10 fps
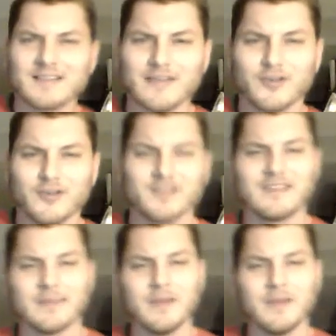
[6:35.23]
a good
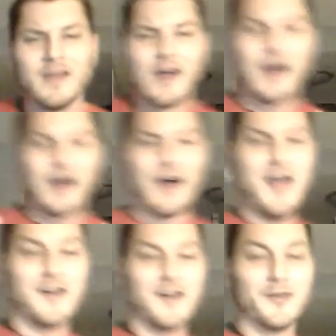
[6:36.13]
team.
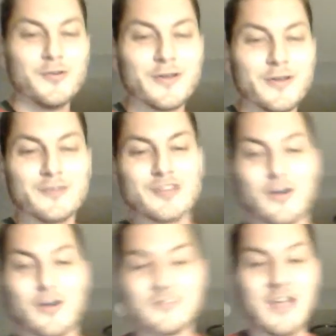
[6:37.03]
Julio
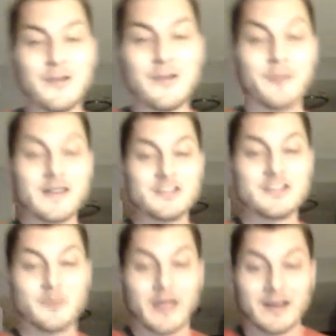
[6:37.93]
Jones, Reggie
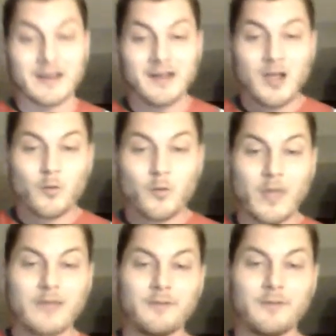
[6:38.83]
Wayne. Wayne
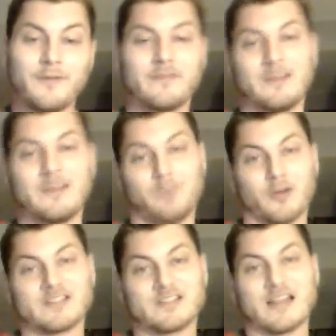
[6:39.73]
with 15 points
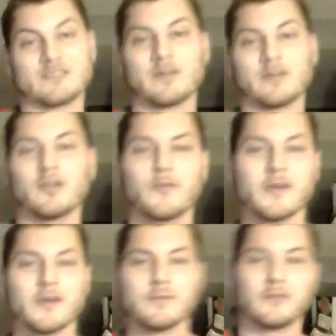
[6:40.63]
last week. Look for him
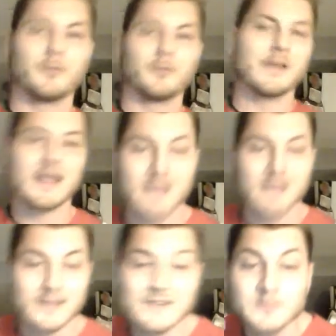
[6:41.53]
to duplicate that
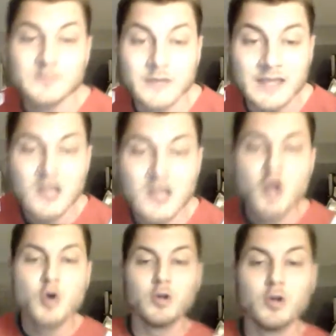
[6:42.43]
this week.
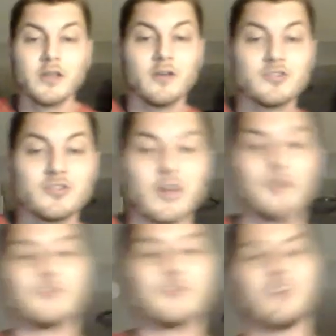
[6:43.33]
Julio
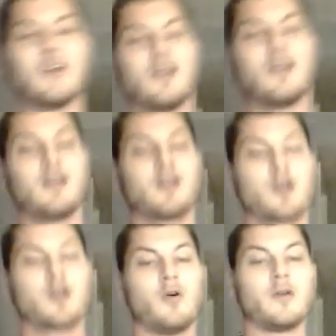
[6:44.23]
Jones
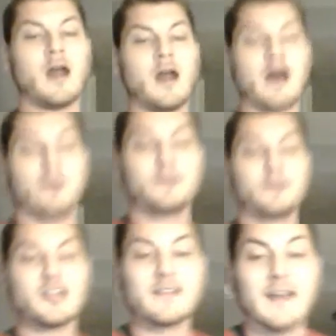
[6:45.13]
going
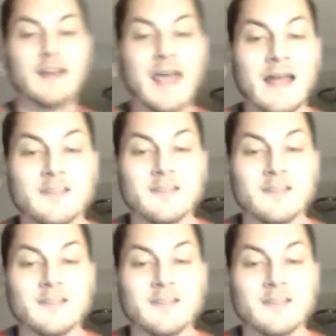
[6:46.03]
projected at